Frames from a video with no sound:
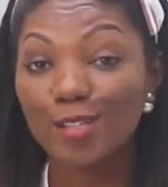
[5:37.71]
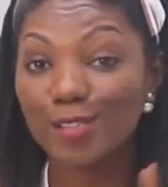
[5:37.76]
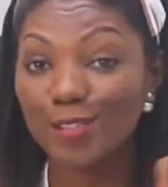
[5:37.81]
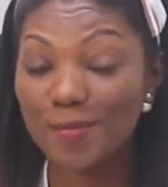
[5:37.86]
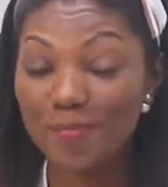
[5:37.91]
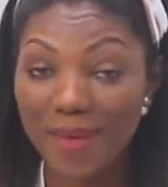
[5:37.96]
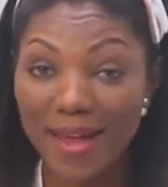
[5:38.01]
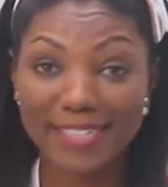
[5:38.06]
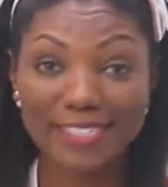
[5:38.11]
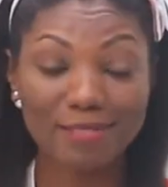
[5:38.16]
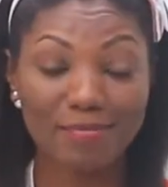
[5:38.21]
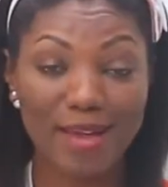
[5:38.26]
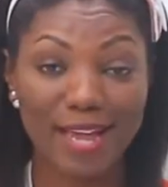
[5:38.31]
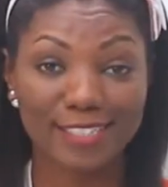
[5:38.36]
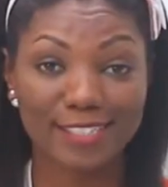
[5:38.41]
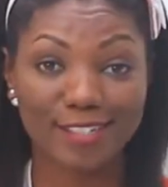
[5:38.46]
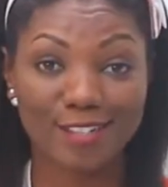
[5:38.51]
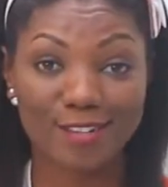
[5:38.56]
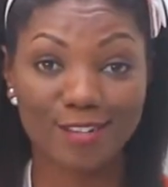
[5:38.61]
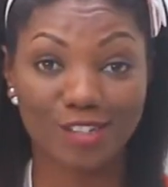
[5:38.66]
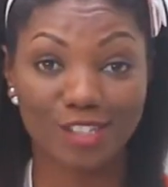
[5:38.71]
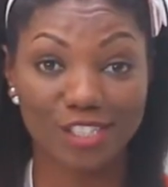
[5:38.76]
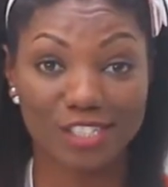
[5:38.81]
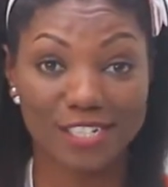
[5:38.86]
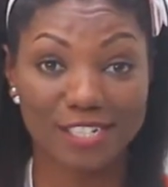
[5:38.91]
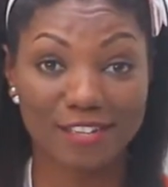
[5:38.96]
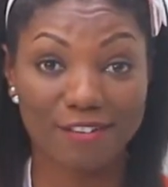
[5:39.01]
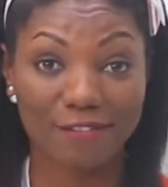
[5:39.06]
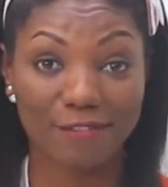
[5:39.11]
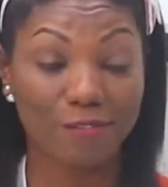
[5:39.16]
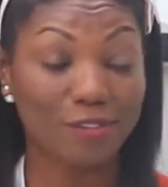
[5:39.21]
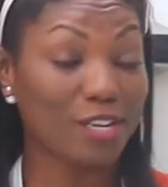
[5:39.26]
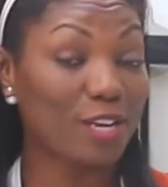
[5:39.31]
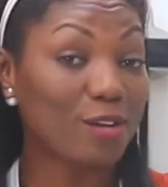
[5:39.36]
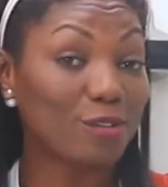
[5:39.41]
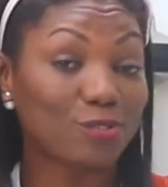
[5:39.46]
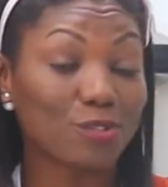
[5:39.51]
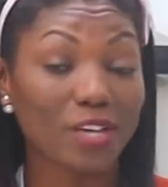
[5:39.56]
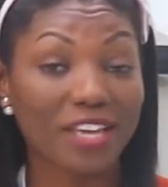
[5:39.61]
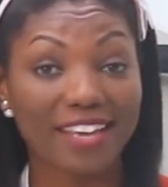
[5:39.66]
to maximize the nutrition in the food and
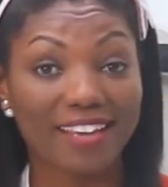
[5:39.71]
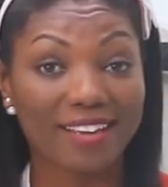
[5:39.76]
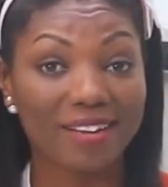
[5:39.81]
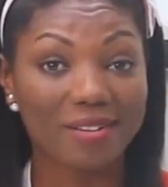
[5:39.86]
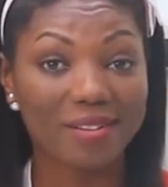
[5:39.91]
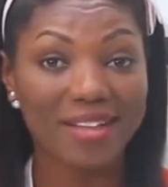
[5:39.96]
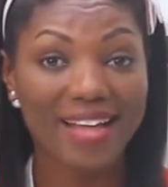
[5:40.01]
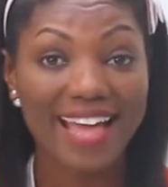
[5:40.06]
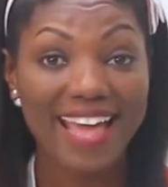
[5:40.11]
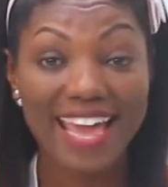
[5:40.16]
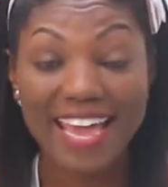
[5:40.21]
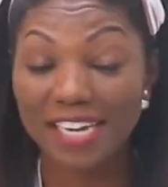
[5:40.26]
also kill